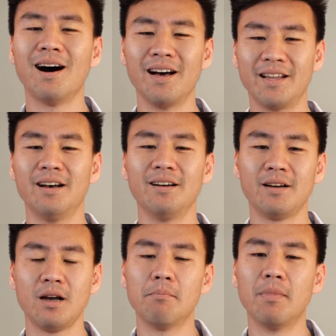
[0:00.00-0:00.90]
Hi there,
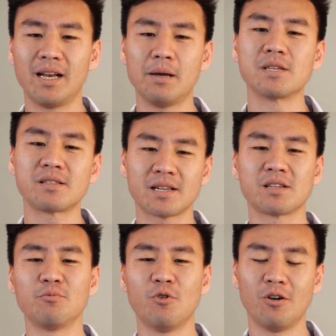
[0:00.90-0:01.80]
my name is
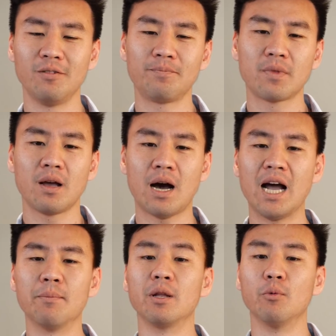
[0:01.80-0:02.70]
Dickson Wong.
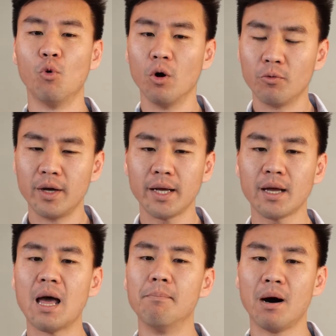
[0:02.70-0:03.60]
I am an award
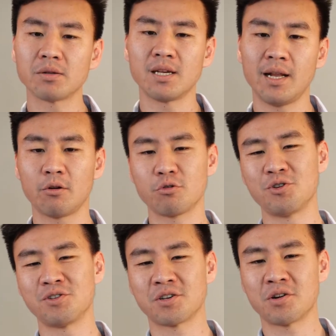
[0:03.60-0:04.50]
winning and multilingual
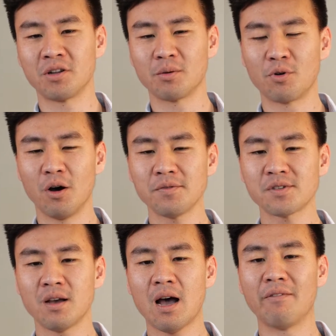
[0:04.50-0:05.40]
tutor here at the
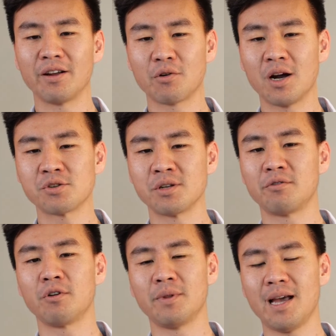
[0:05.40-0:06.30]
Profs, having
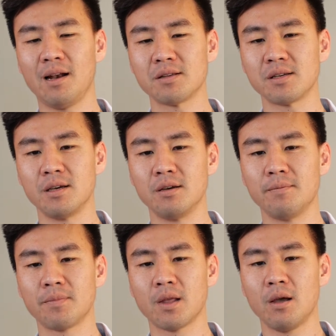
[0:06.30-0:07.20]
graduated from the LSE.
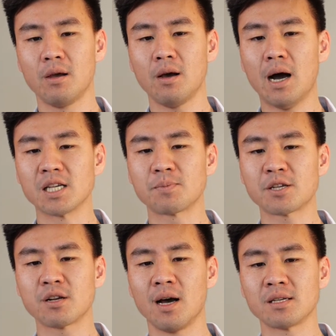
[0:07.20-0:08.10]
I
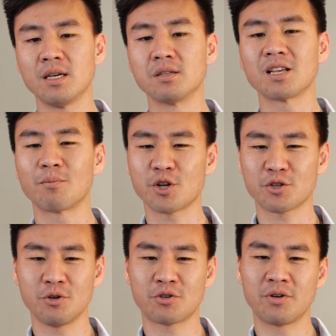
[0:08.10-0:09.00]
specialize in
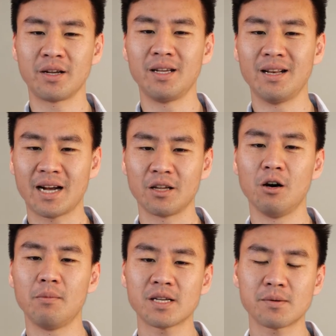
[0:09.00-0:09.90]
subject tutoring in
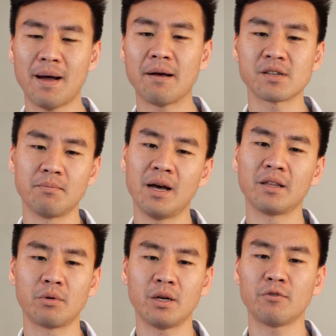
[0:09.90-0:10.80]
economics, maths, and
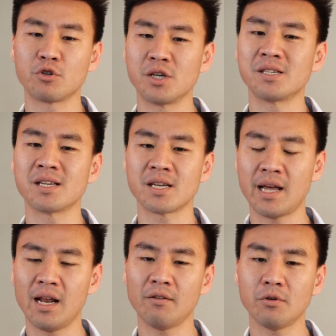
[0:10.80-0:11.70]
Mandarin for GCSE and
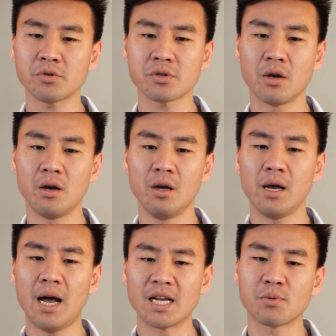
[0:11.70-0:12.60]
A levels,
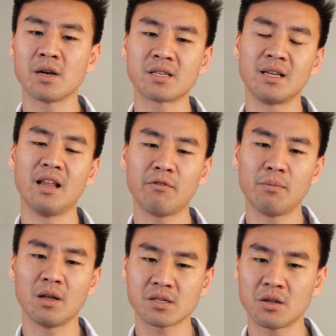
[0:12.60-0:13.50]
as well as the 11
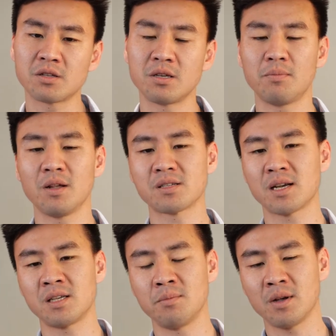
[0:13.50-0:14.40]
plus 13 plus
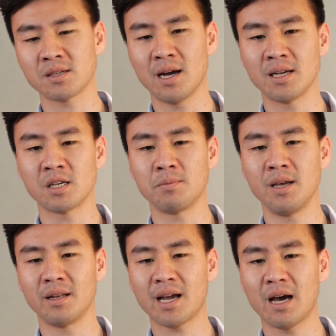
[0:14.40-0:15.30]
16 plus
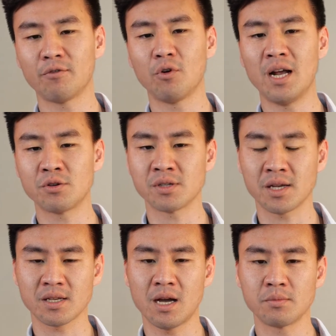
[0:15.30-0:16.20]
ISCP and CAT 4 entrance
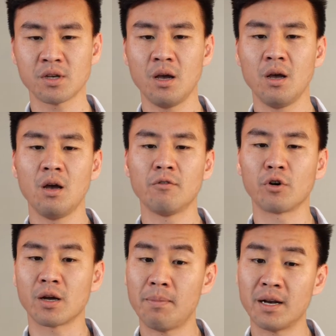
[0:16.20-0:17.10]
exams for
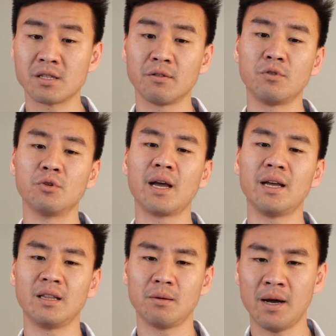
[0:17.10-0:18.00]
competitive UK
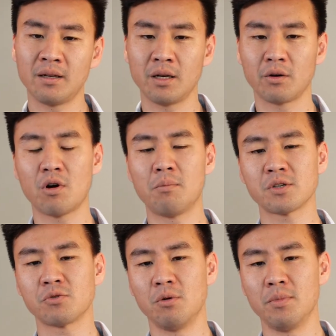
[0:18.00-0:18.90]
independent and grammar
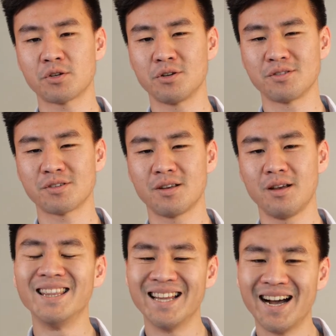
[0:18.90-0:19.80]
school admissions.
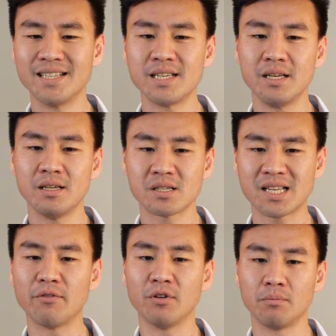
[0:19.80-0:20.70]

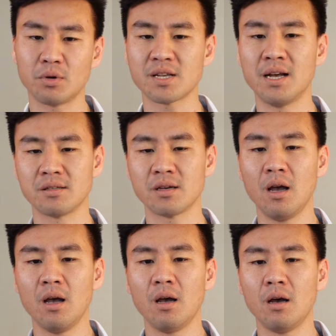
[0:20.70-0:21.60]
97%
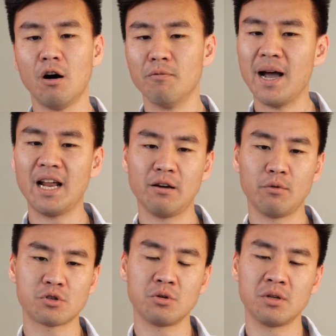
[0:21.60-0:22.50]
of my A
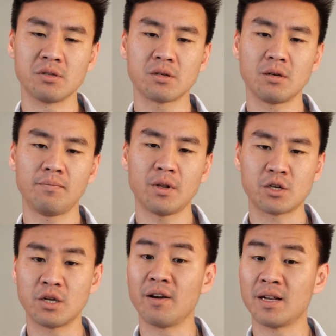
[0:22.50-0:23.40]
level students
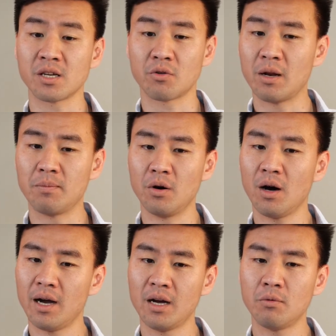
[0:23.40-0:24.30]
achieve at least a grade B or
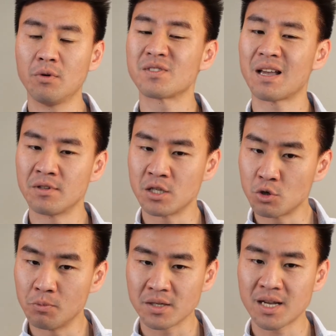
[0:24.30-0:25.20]
higher, with
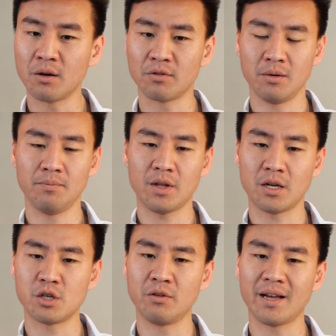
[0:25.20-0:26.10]
72% of them
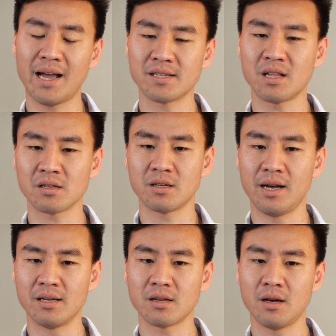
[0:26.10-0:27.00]
achieving A stars
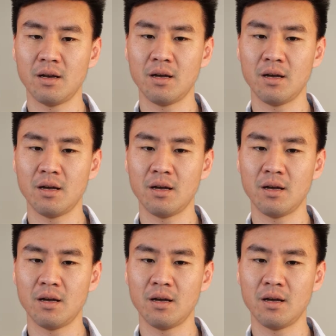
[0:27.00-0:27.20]
and A's